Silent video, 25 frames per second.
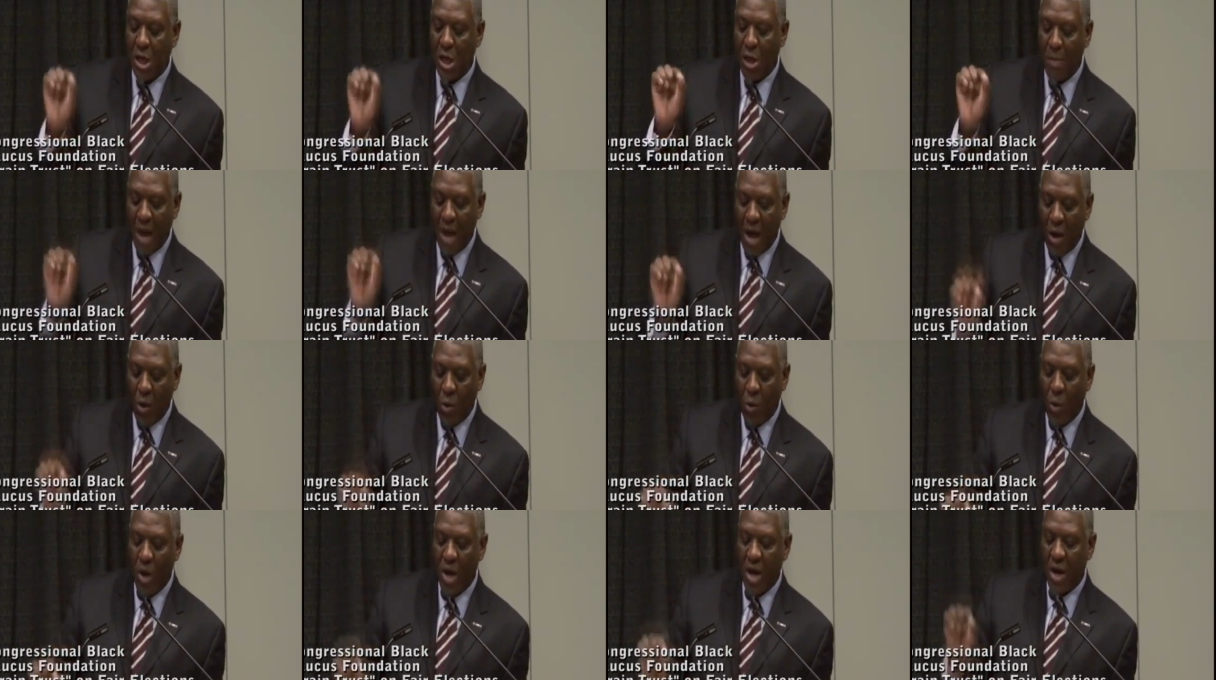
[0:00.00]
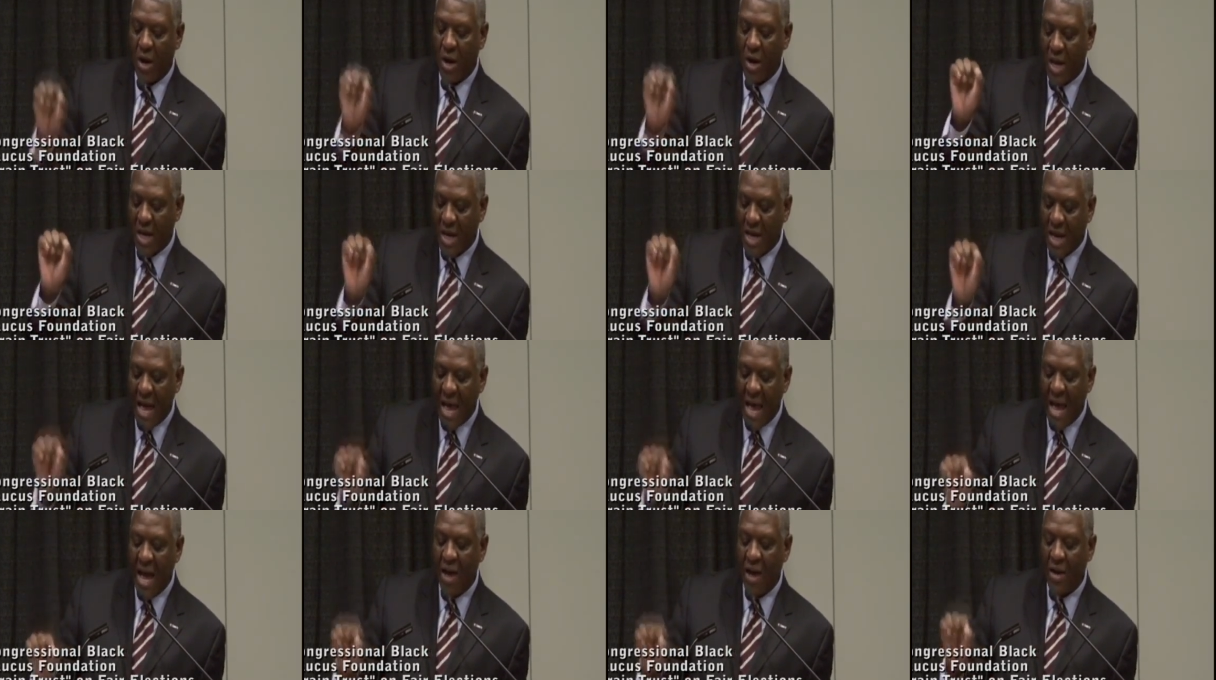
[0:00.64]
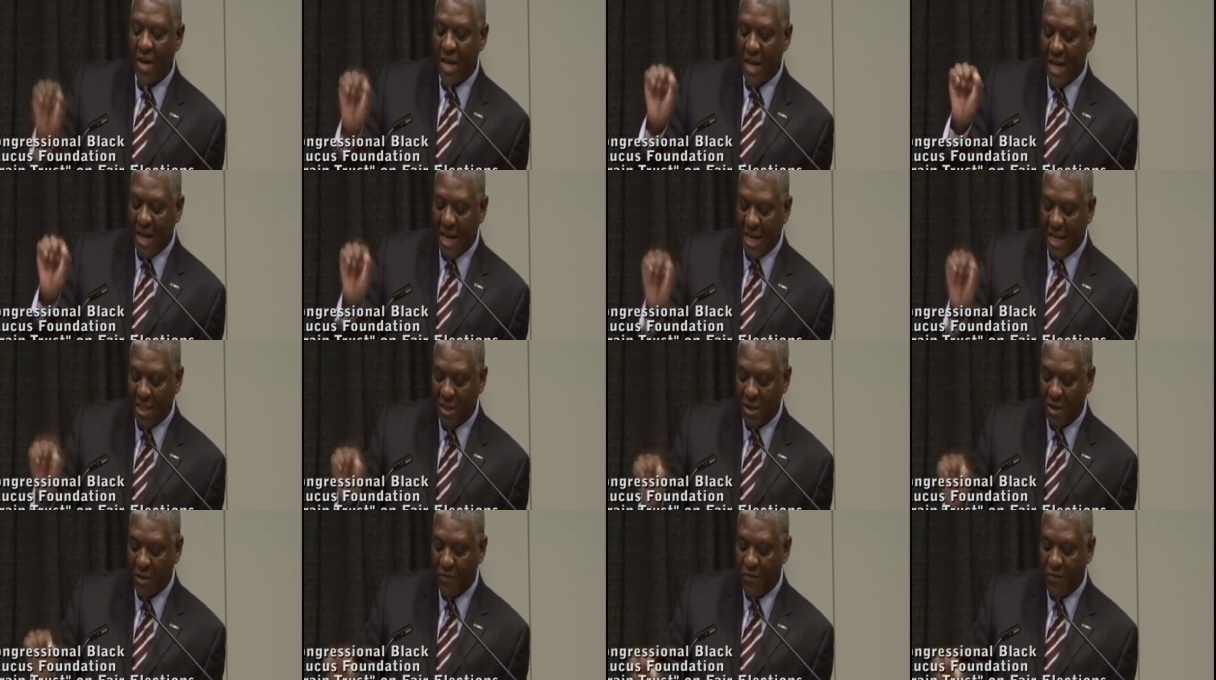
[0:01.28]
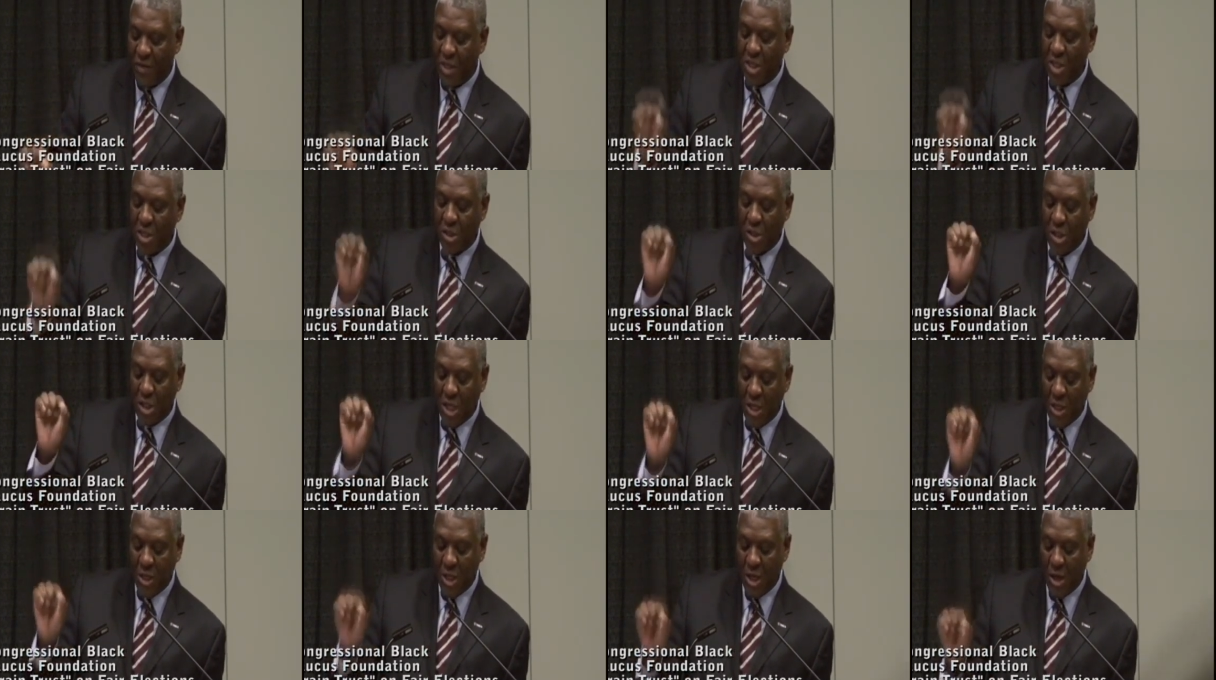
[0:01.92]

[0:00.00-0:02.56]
about where and how elected officials get